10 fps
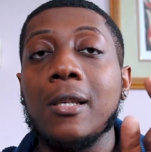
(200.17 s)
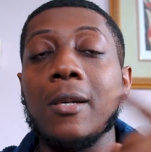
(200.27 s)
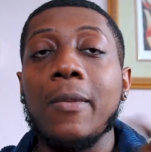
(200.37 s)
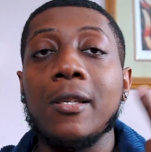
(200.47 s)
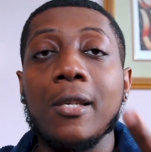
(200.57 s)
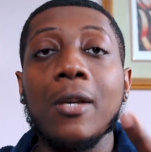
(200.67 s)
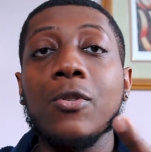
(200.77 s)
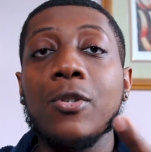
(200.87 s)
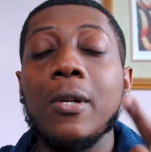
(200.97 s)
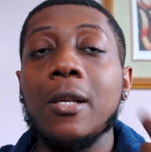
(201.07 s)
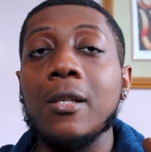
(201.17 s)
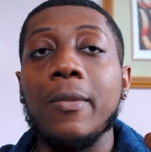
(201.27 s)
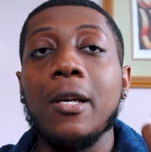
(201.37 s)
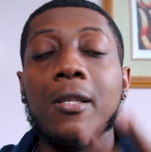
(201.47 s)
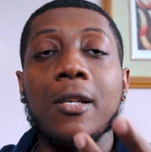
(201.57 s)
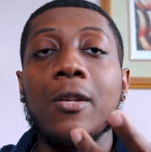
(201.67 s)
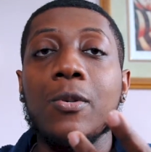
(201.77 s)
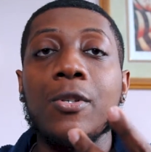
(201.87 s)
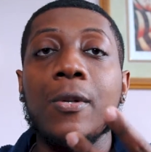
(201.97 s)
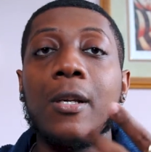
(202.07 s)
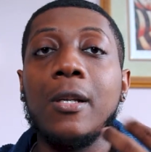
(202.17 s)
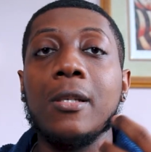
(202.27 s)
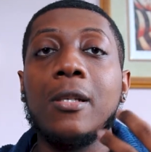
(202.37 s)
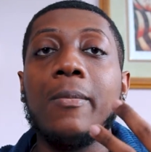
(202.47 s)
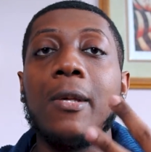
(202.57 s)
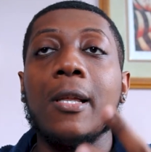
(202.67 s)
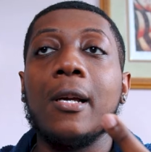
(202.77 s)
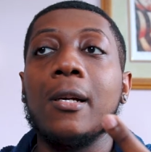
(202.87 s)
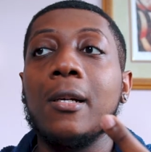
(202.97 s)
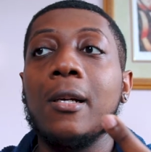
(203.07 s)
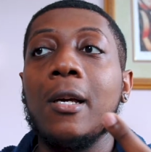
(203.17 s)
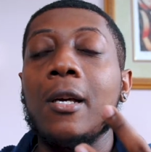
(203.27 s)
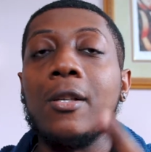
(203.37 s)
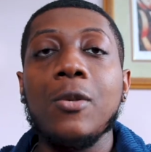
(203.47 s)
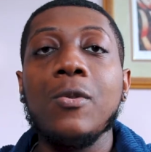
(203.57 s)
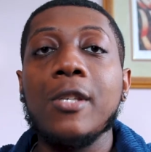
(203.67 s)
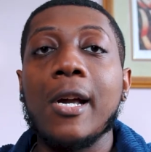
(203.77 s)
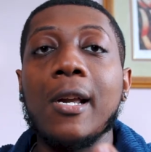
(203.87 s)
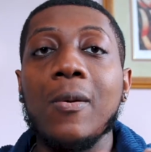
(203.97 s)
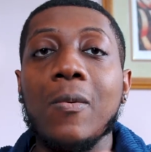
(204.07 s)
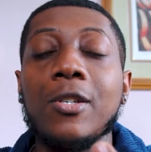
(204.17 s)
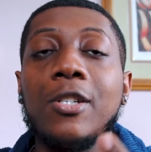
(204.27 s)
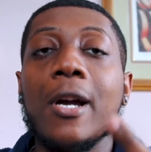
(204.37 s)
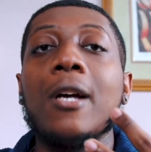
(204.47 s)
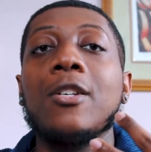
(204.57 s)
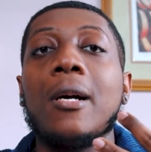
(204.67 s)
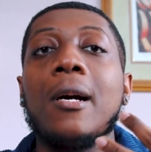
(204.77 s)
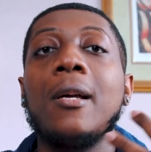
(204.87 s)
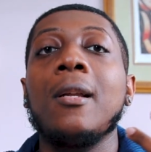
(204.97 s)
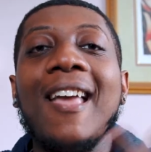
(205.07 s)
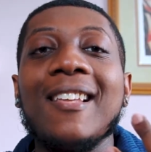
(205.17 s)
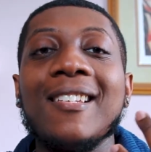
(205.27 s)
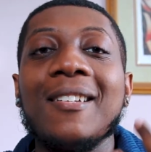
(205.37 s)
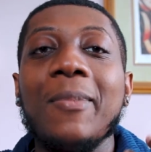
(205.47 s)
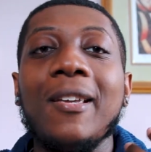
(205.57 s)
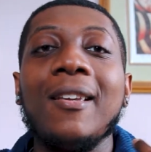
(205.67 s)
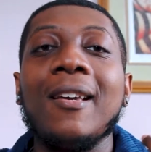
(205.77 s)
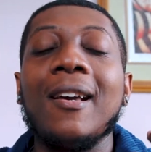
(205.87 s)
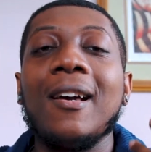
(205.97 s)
There's gonna be a single shooting, there's gonna be continuous shooting, and there's gonna be like a 2-second 1 shot, and there's gonna be